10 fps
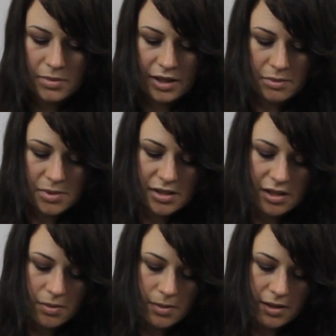make a
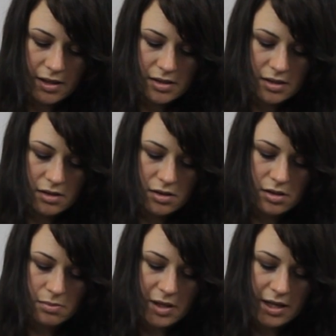mistake with the cutting,
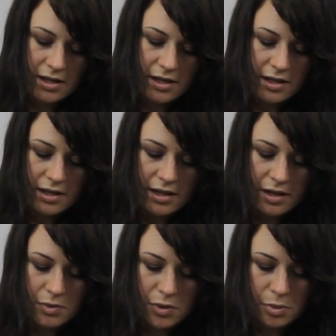just make another
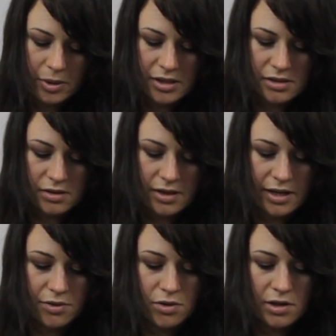line with your pencil
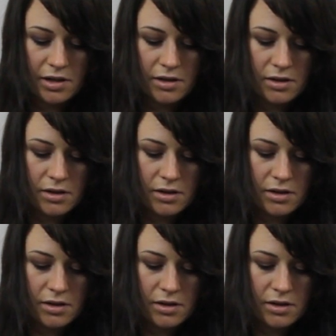and ruler